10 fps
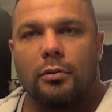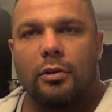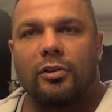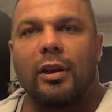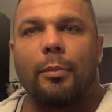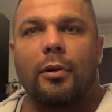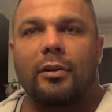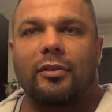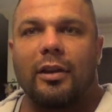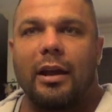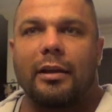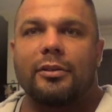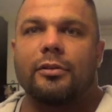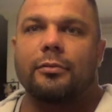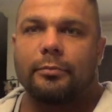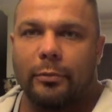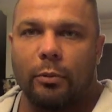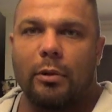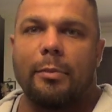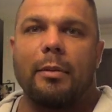you're stepping on stage,
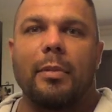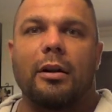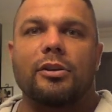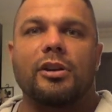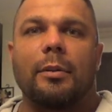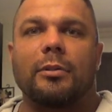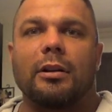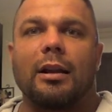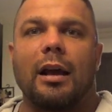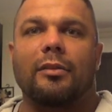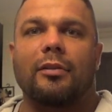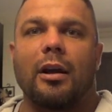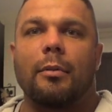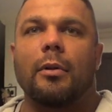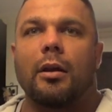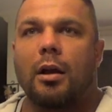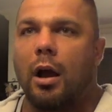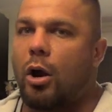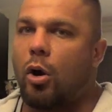you want to be in better shape than the last time. I